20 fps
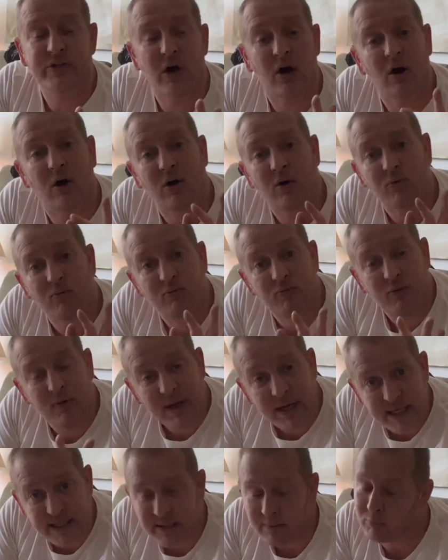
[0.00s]
are
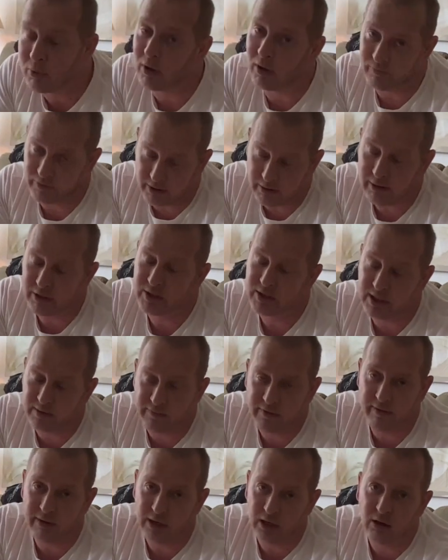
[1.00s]
well, they're actually
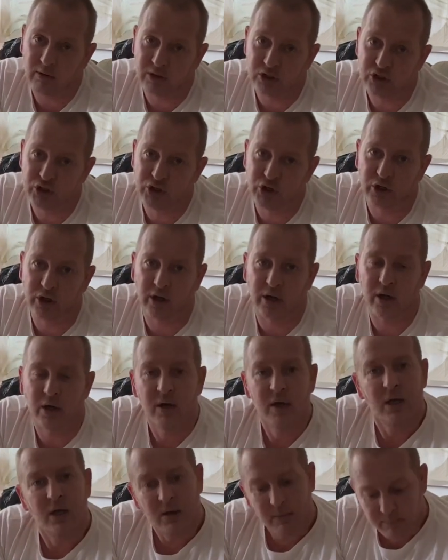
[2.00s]
very low in sugar,
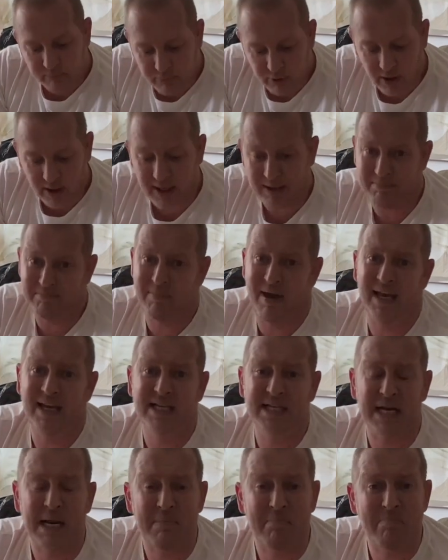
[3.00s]
but it
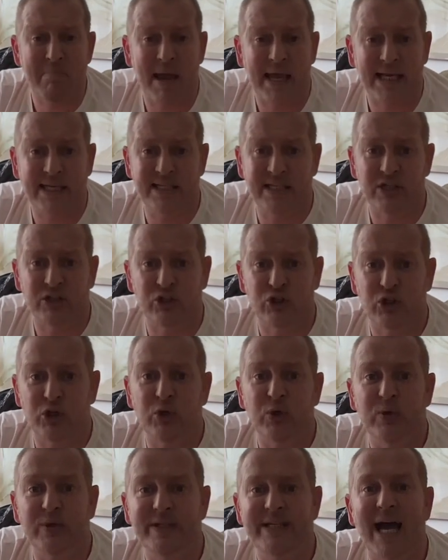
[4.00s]
makes an amazing
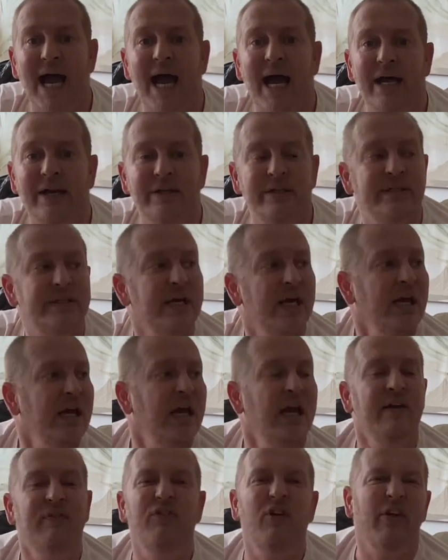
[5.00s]
juice. And
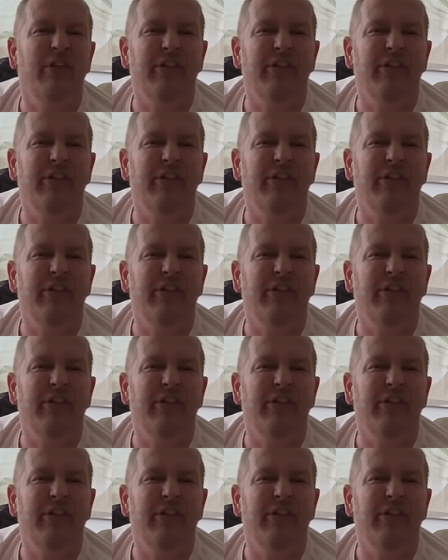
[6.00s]
if you're